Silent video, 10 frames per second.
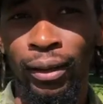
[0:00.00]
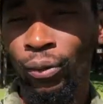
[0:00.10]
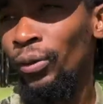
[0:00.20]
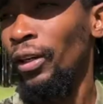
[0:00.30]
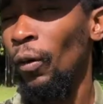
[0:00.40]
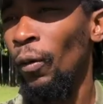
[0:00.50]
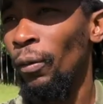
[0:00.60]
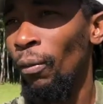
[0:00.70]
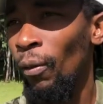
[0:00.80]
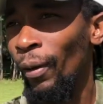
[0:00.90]
you know,
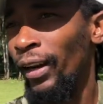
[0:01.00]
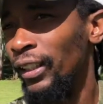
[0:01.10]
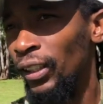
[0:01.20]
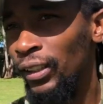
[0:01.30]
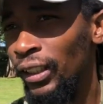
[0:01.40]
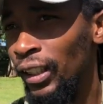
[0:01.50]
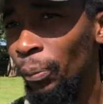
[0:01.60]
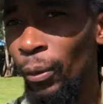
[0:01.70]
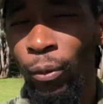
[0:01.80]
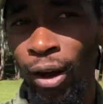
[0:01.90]
horrible. But I just
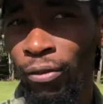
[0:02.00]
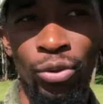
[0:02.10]
think people have to